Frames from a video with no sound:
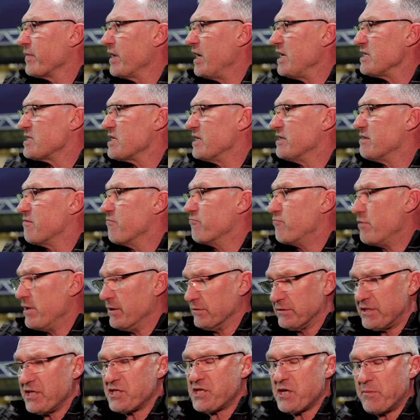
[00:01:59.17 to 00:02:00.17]
it's a
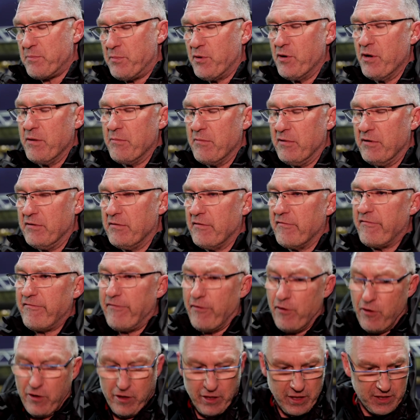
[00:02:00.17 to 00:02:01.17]
real disappointment
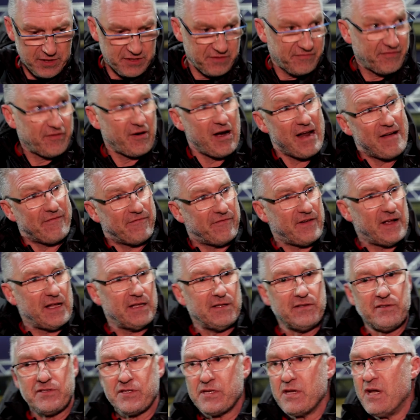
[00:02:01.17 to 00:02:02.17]
for us, for our
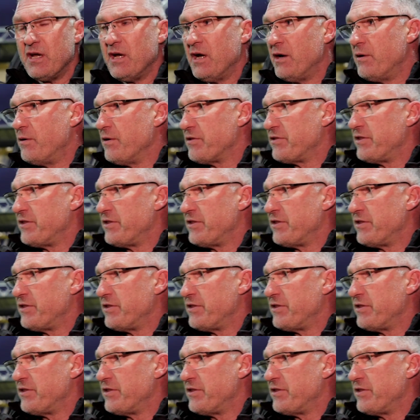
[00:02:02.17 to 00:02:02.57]
fans, who